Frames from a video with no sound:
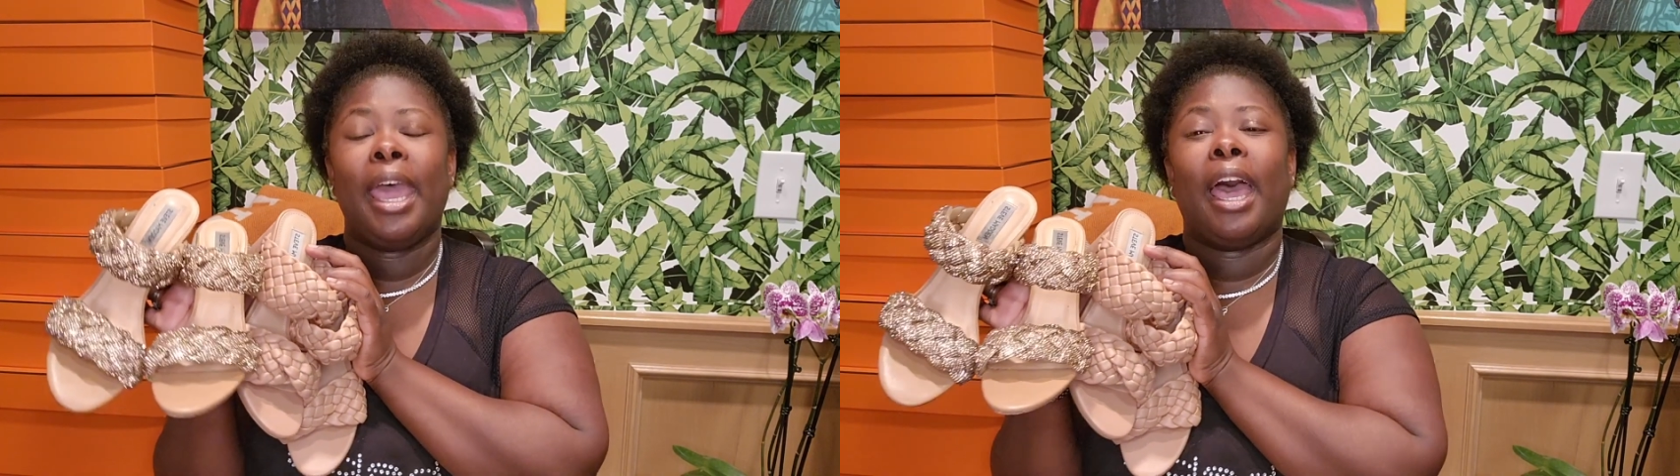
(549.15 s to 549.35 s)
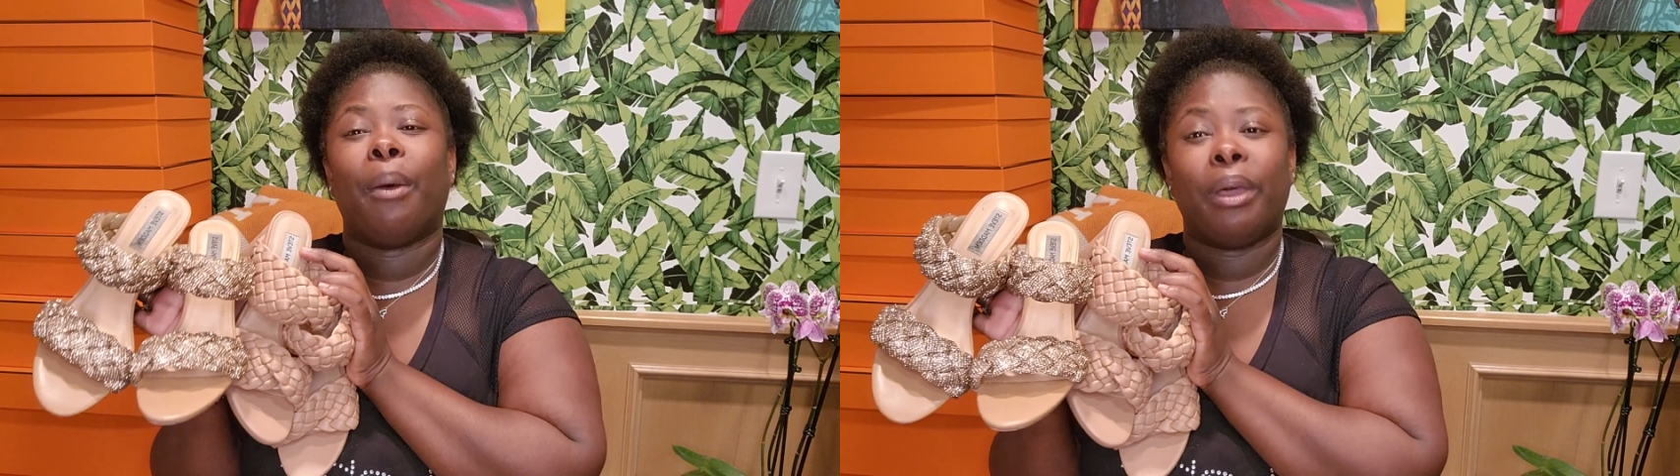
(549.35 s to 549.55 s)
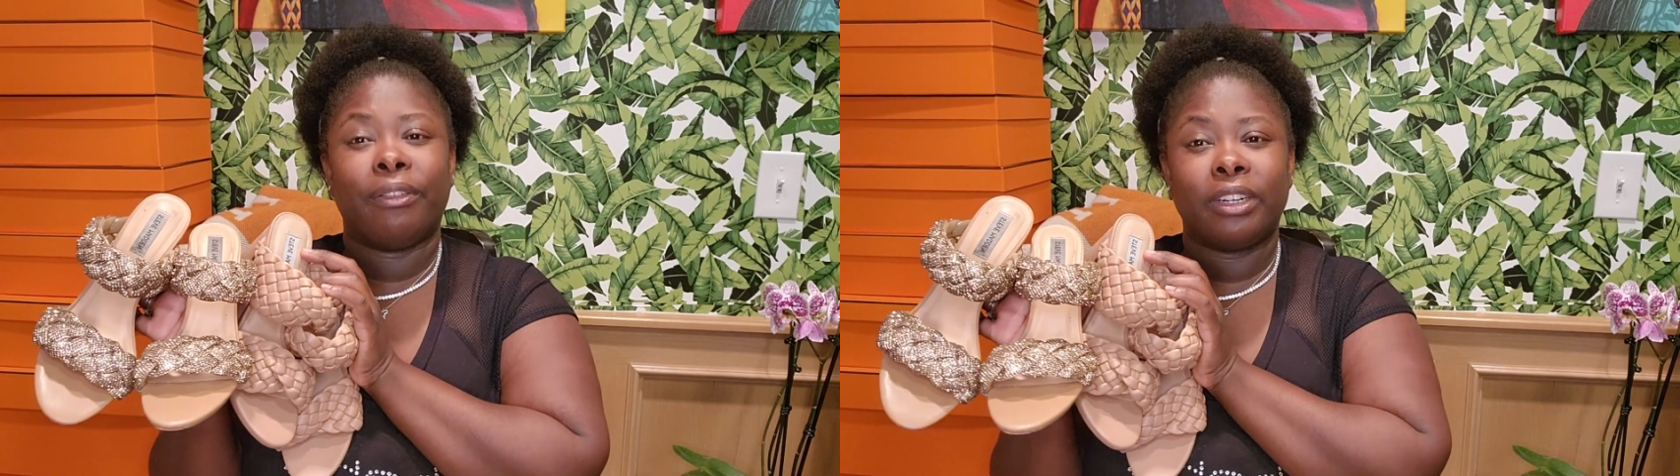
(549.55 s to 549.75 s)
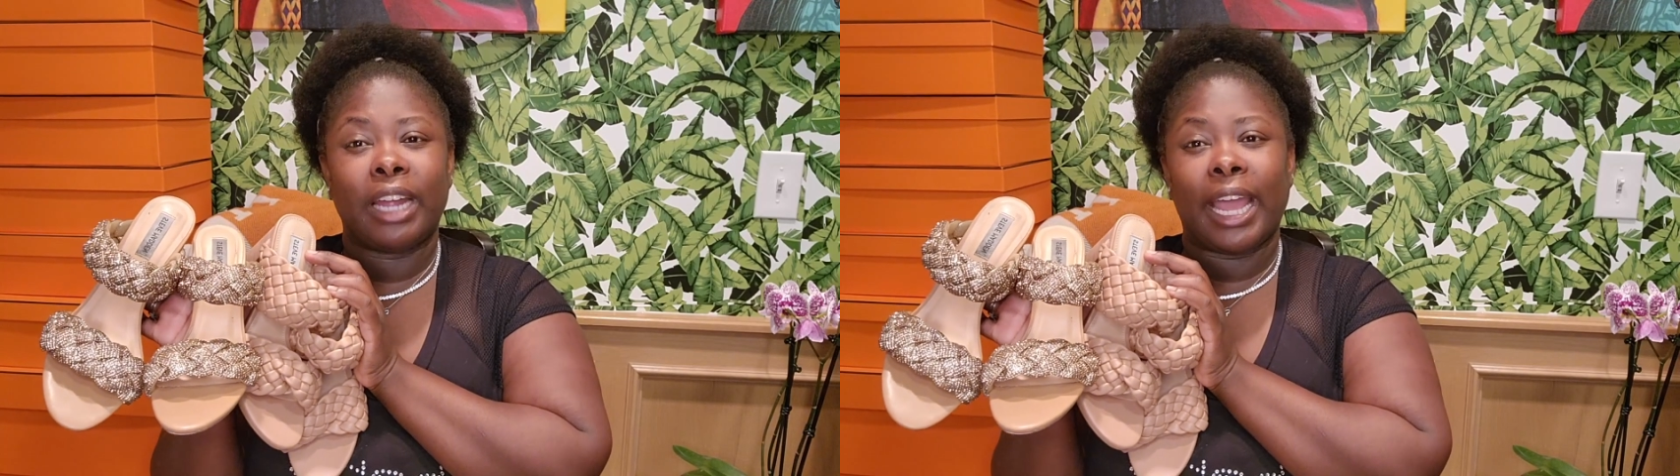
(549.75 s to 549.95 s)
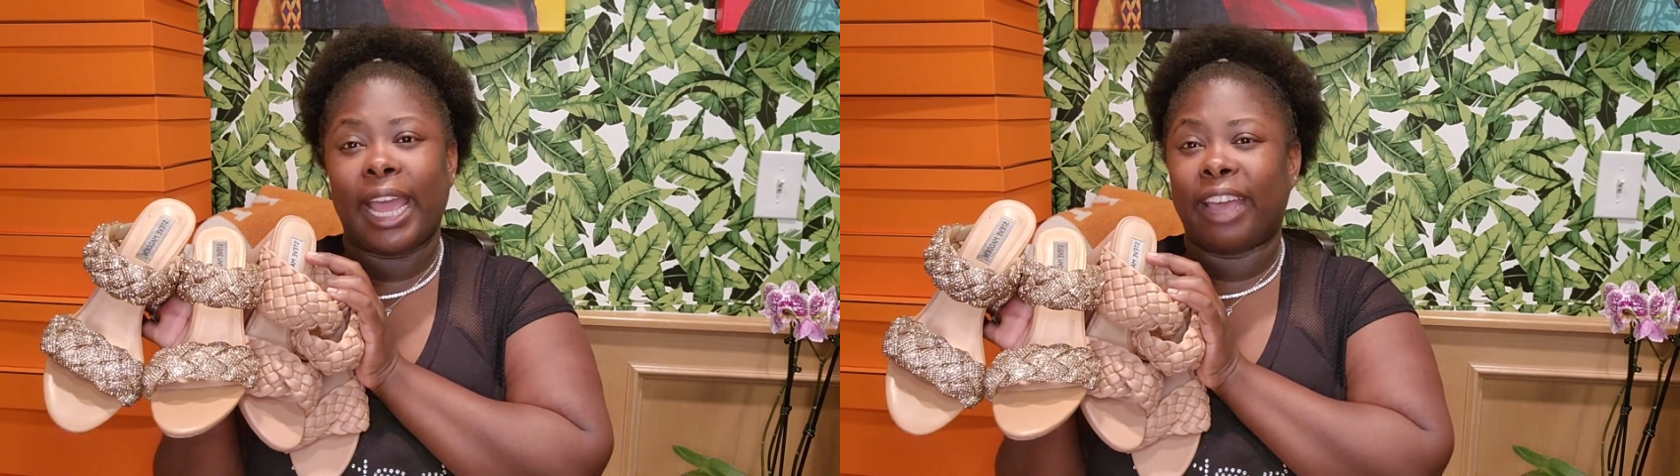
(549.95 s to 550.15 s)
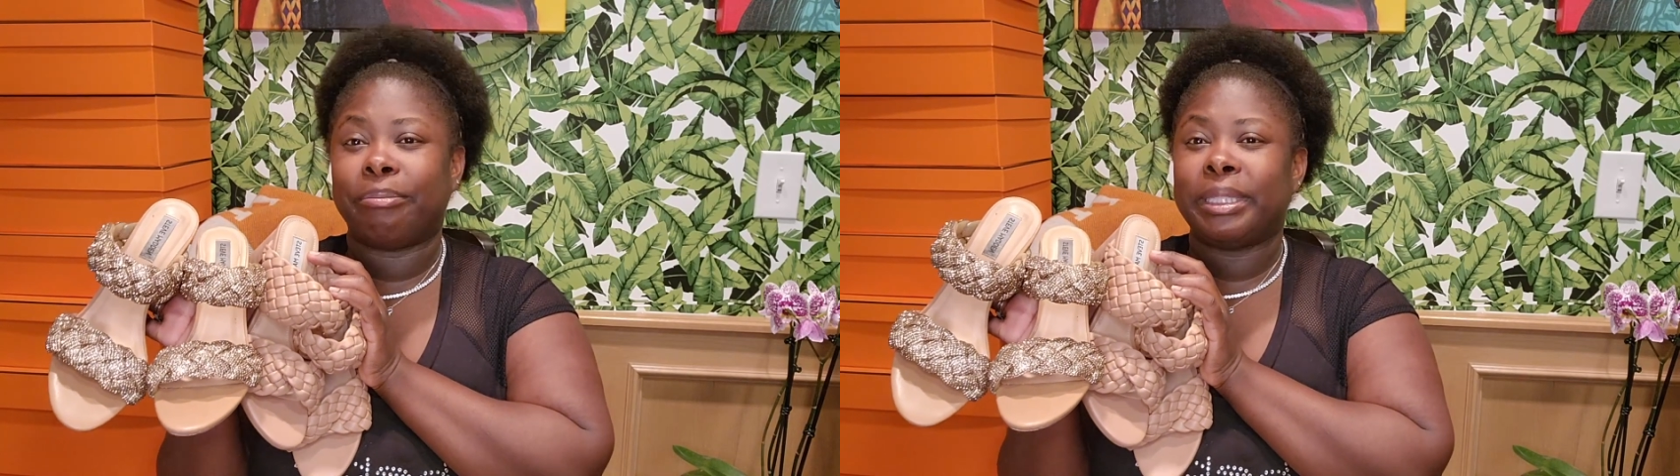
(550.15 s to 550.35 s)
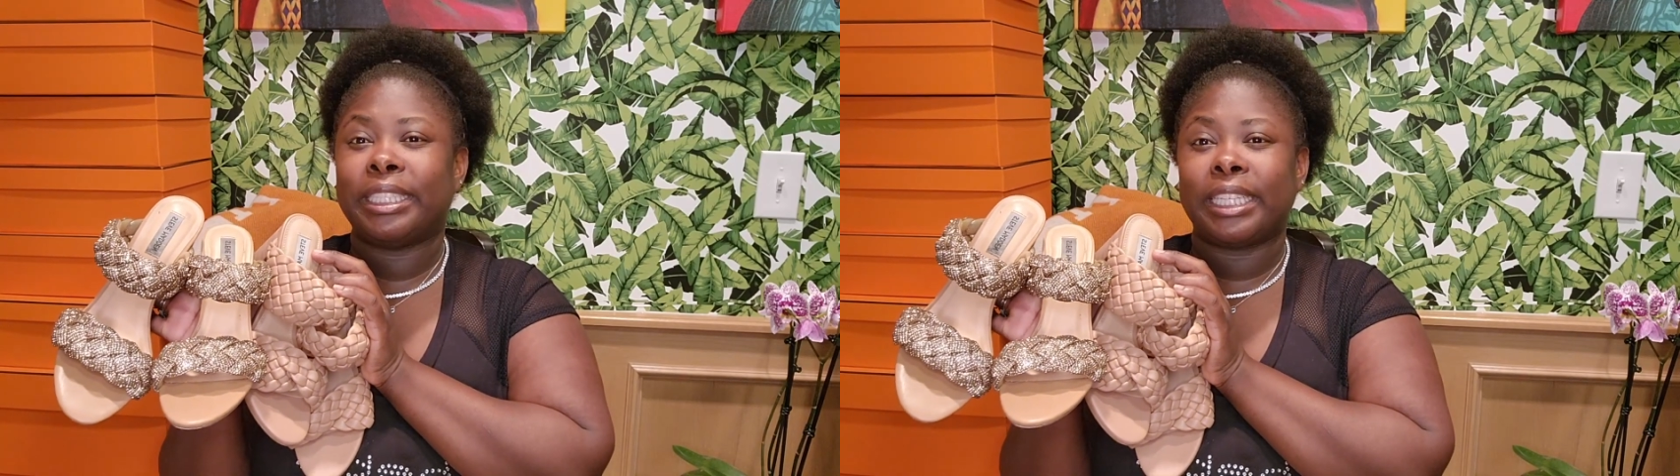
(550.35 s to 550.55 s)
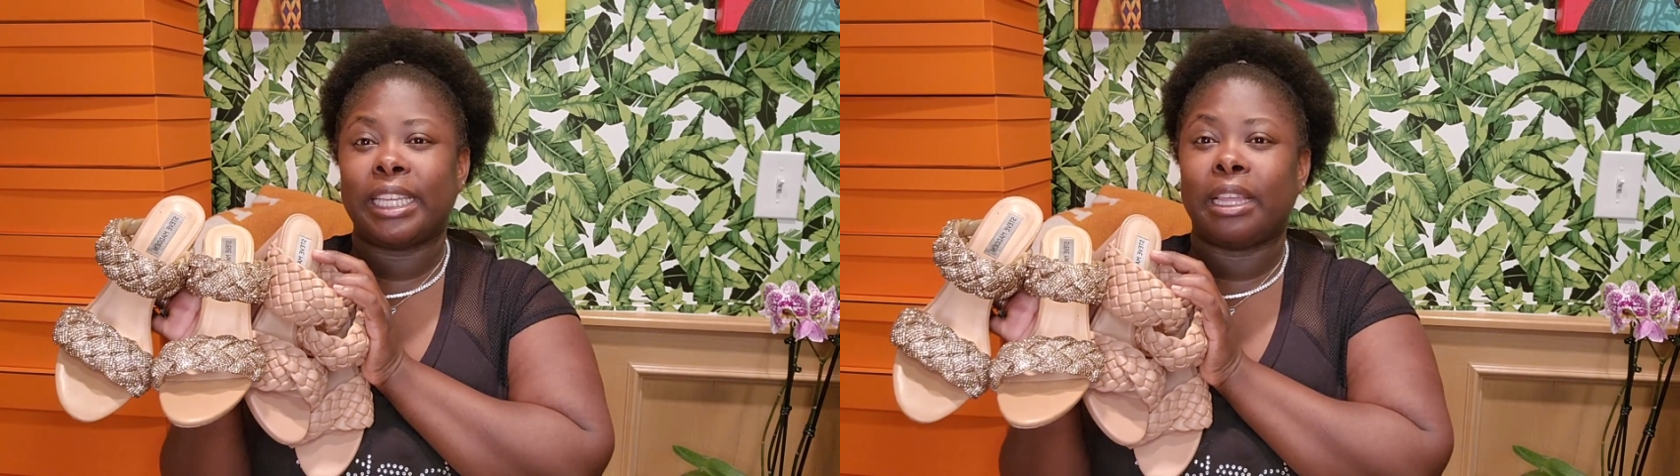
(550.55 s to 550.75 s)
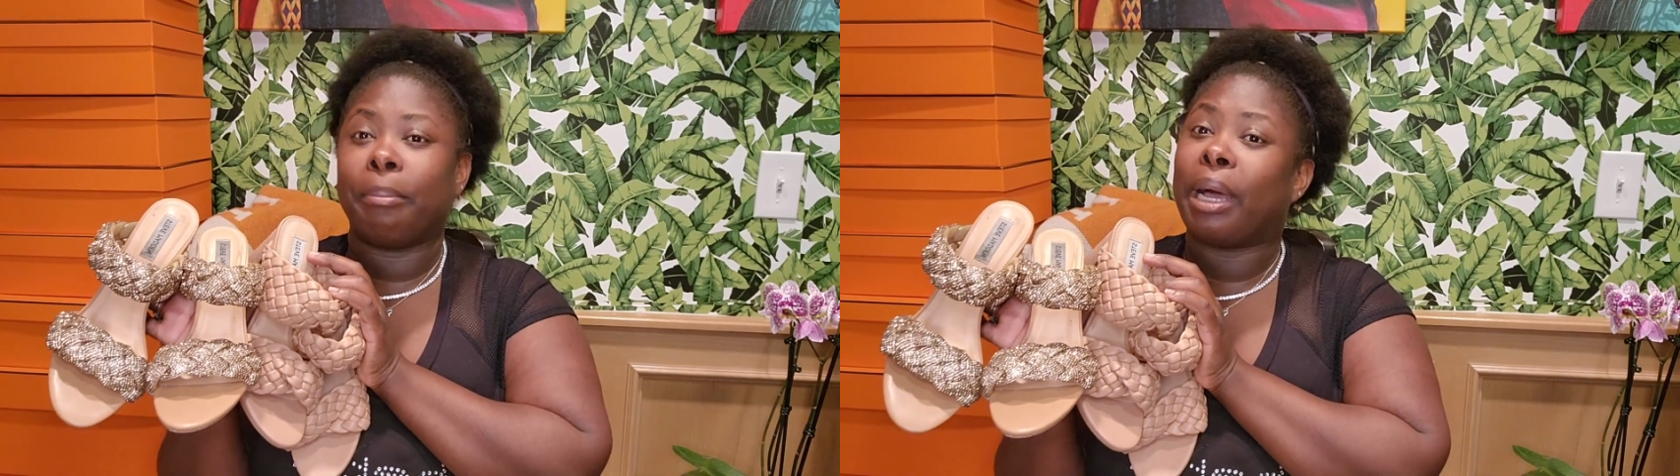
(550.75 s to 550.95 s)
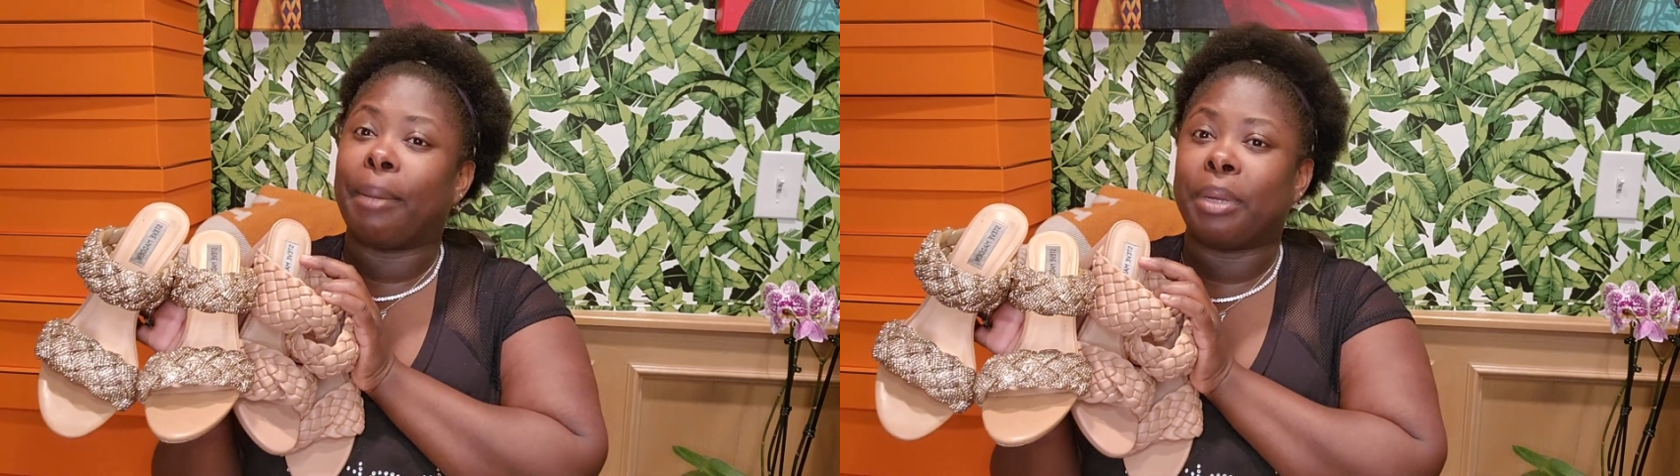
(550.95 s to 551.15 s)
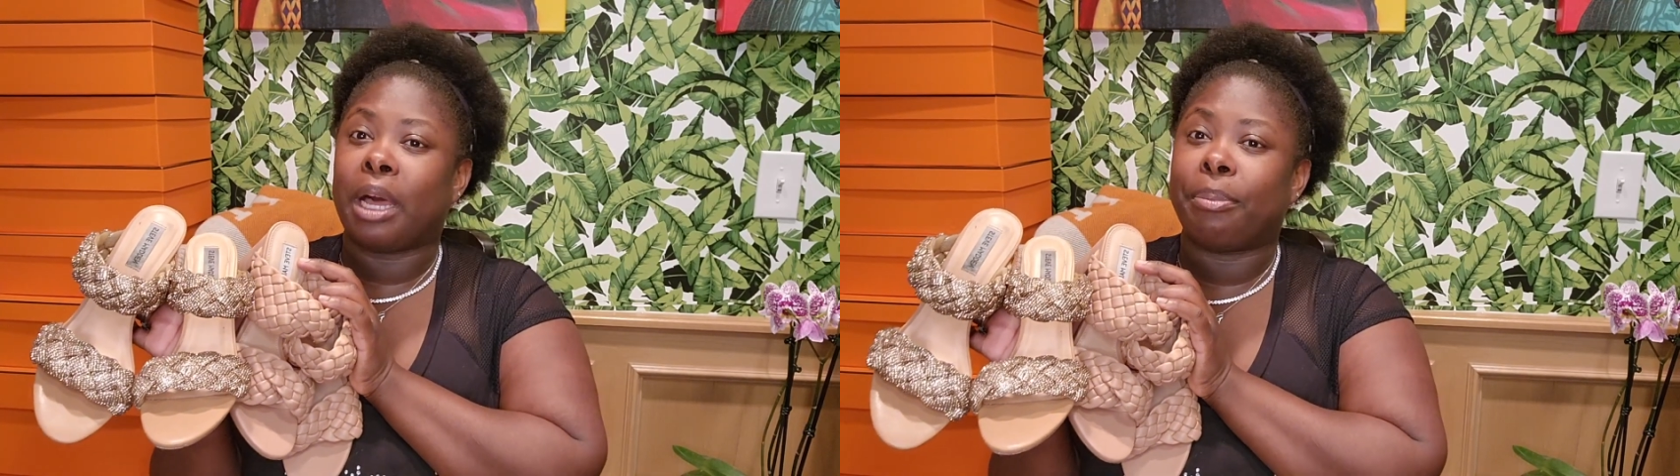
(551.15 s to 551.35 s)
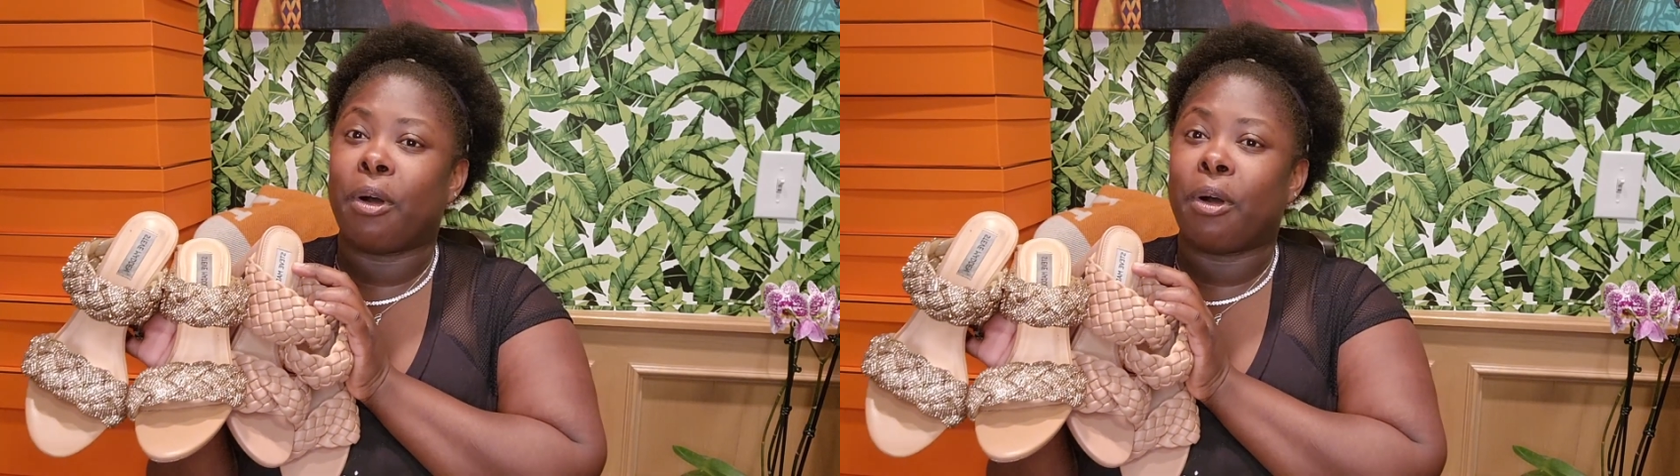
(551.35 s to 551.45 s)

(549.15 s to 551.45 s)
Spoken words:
However, I have been seeing them pop up